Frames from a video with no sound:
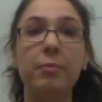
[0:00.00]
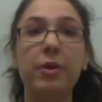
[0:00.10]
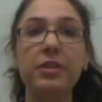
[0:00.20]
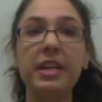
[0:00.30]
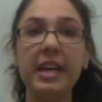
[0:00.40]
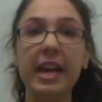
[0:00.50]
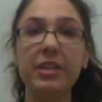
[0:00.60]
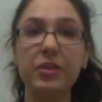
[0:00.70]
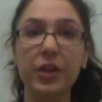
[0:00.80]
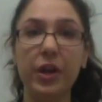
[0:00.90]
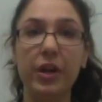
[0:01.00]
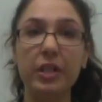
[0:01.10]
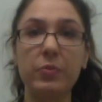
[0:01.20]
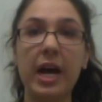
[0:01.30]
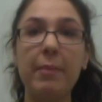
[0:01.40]
Prostate cancer
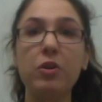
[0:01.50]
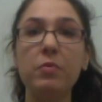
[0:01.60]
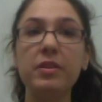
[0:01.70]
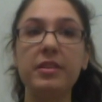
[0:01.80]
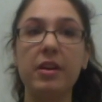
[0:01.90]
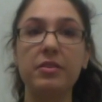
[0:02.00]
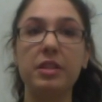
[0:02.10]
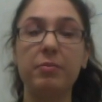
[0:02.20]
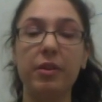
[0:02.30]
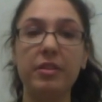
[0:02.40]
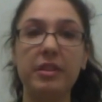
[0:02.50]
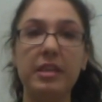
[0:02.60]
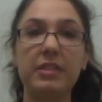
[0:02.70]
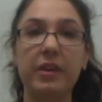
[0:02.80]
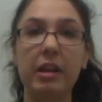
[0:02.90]
occurs when abnormal cells in the
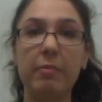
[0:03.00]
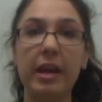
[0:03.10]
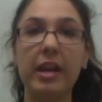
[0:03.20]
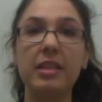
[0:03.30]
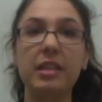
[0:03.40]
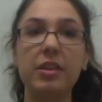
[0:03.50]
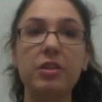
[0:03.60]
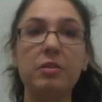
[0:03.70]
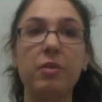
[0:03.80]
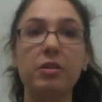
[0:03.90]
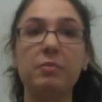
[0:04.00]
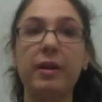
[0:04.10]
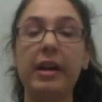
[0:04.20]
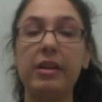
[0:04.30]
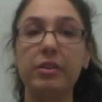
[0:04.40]
prostate develop and continue to
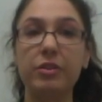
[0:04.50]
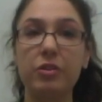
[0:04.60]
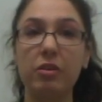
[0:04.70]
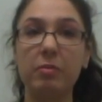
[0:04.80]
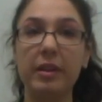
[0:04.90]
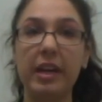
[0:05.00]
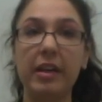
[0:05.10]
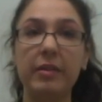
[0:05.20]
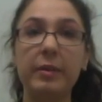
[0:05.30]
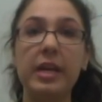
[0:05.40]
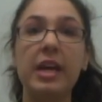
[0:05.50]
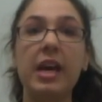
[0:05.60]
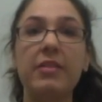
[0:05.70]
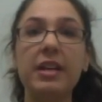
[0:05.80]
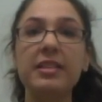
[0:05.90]
multiply uncontrollably.
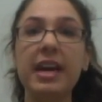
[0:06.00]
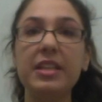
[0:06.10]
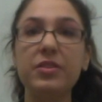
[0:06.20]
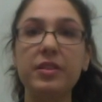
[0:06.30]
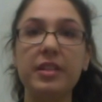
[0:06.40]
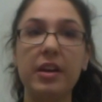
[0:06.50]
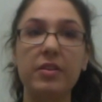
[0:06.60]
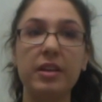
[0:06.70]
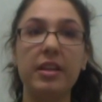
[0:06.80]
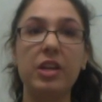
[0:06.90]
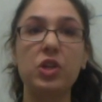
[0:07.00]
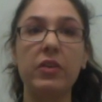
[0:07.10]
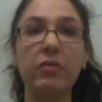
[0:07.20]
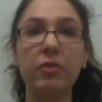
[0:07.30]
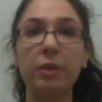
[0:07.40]
These cancerous cells can then
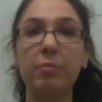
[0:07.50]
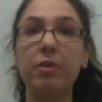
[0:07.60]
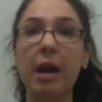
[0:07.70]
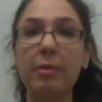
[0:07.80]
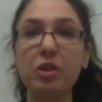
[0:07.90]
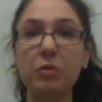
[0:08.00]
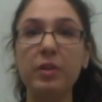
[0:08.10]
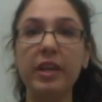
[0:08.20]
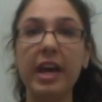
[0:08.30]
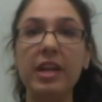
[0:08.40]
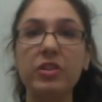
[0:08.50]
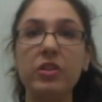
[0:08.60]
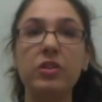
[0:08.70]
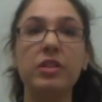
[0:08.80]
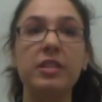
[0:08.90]
travel from the primary tumour
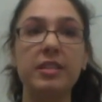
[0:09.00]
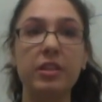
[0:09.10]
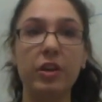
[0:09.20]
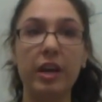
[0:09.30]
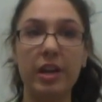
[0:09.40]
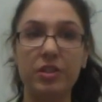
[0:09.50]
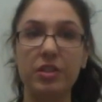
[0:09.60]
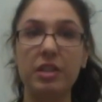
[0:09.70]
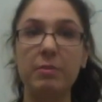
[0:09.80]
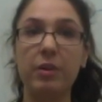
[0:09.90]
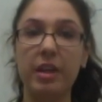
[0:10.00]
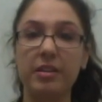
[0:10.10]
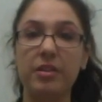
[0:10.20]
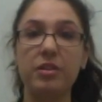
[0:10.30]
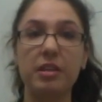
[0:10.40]
location to distant locations in the body,
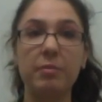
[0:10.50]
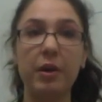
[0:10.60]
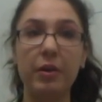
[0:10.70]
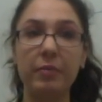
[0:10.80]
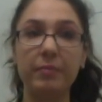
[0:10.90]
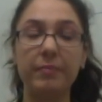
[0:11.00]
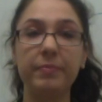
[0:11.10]
such as the bone.